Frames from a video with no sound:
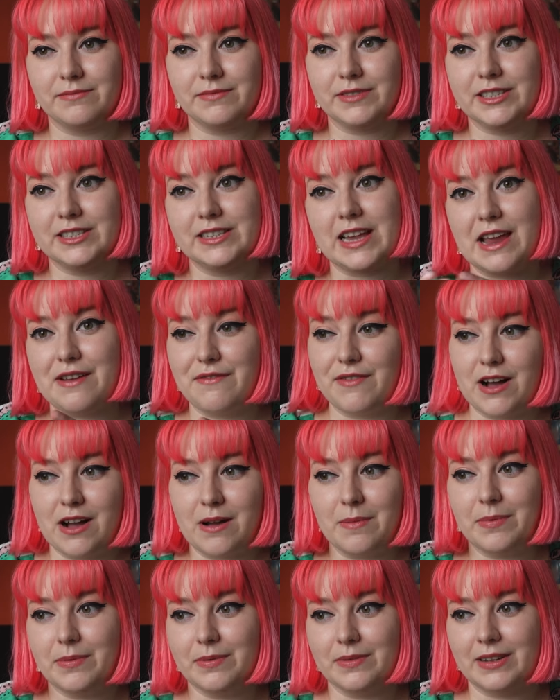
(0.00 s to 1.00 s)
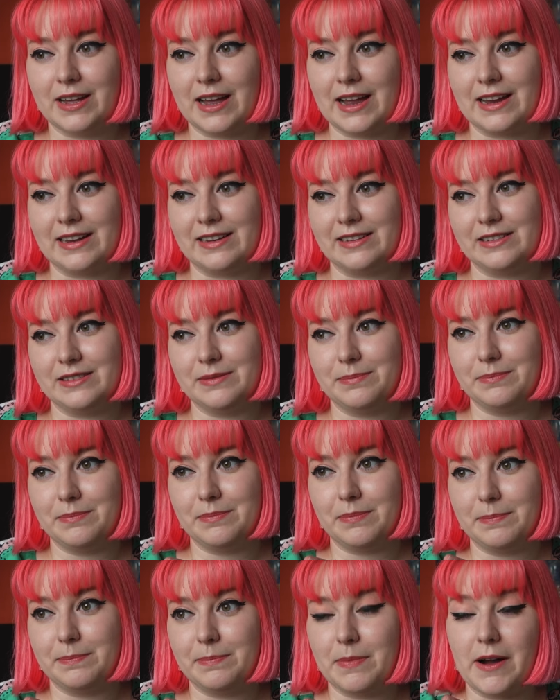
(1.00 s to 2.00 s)
save up and
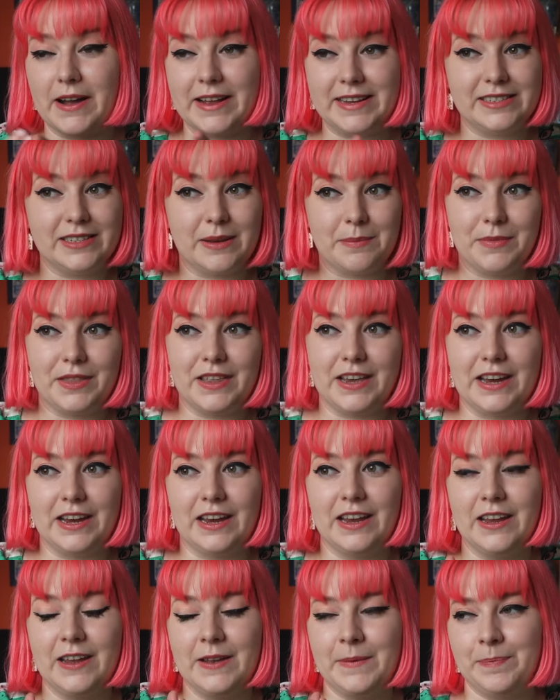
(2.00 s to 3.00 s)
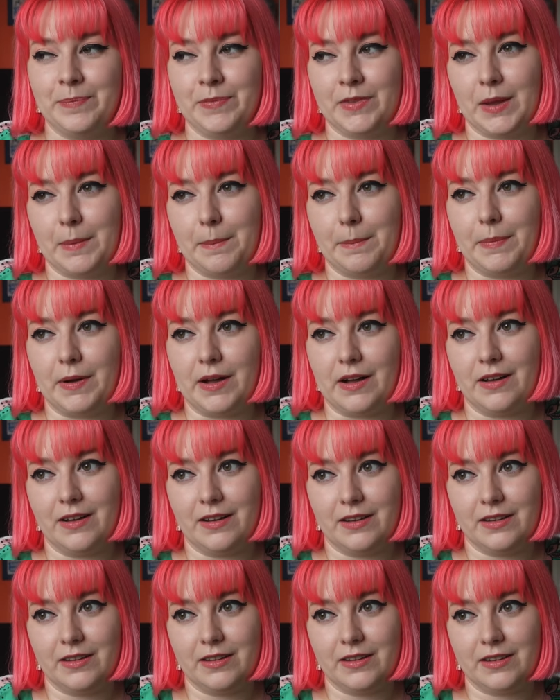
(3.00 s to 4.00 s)
buy something. But
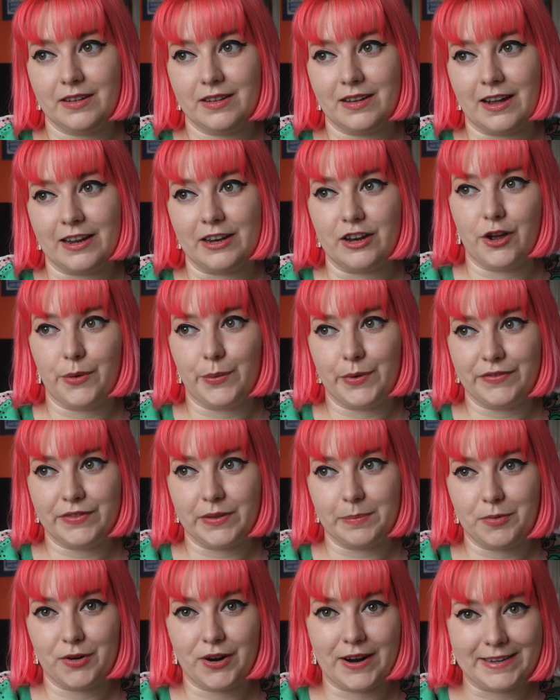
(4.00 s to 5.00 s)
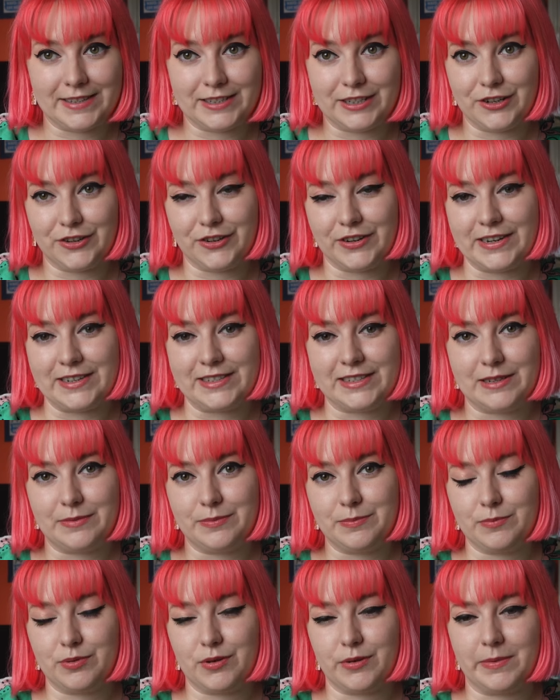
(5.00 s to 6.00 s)
I know with the price increase, this
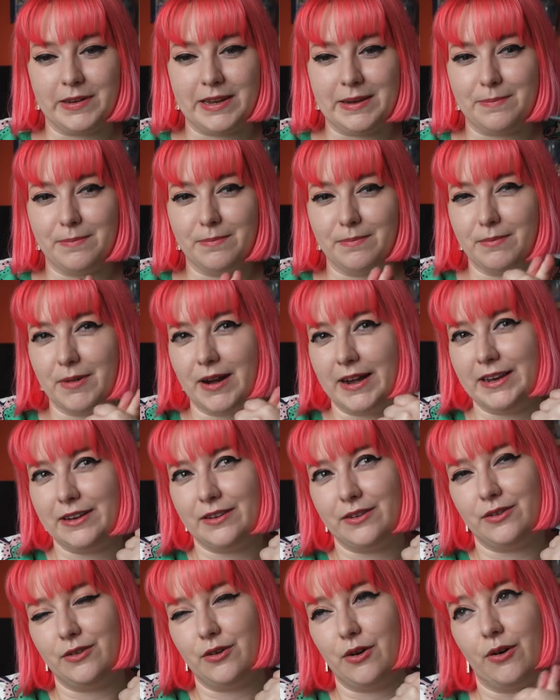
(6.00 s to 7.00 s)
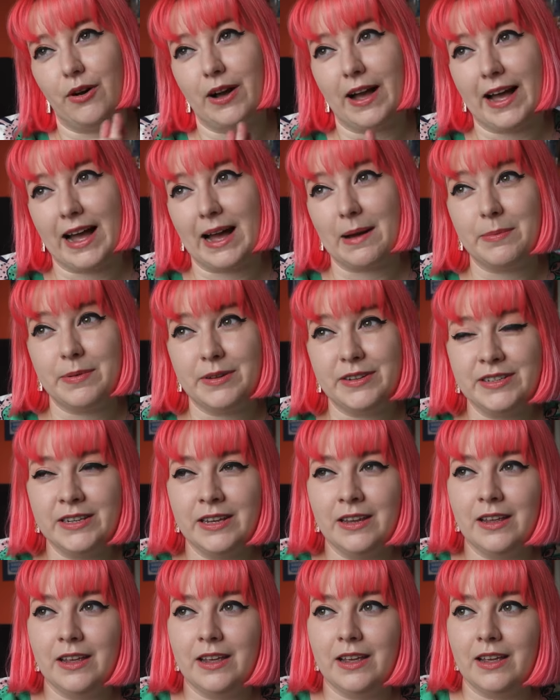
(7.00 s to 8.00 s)
probably might not happen.
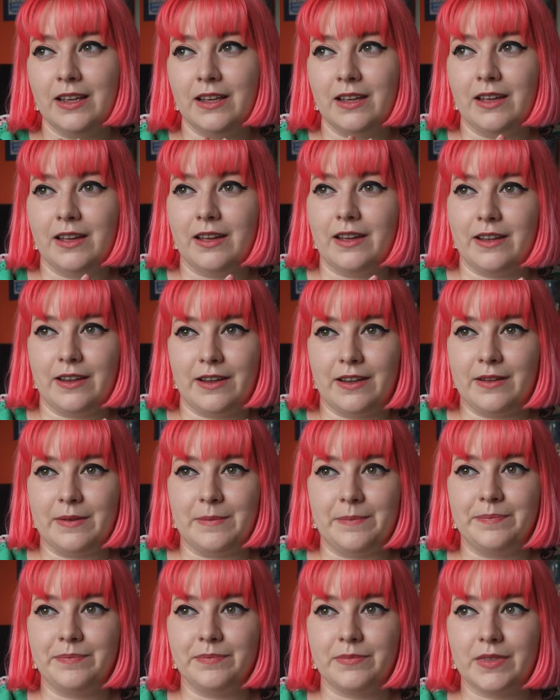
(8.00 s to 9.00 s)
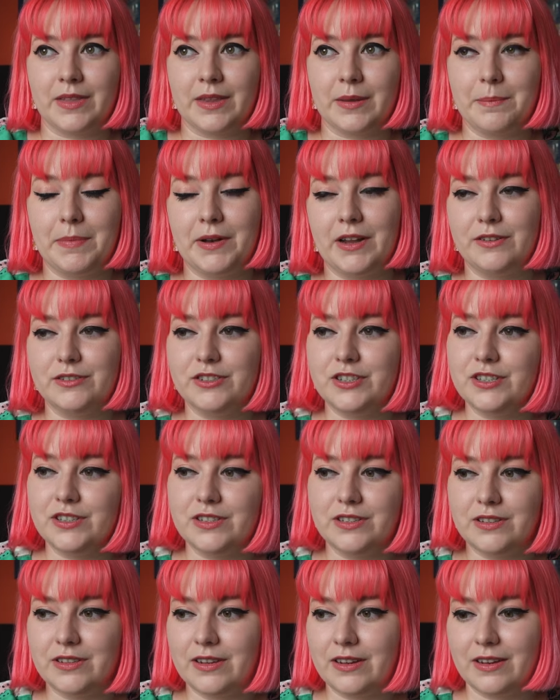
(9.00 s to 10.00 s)
But I was
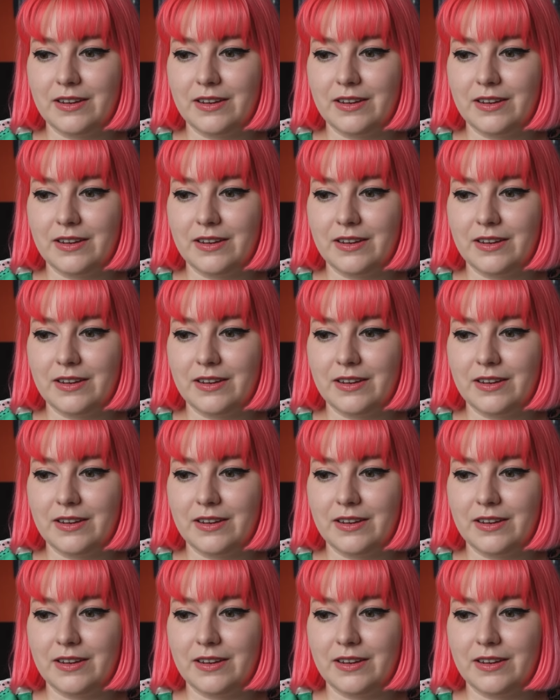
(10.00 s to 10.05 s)
just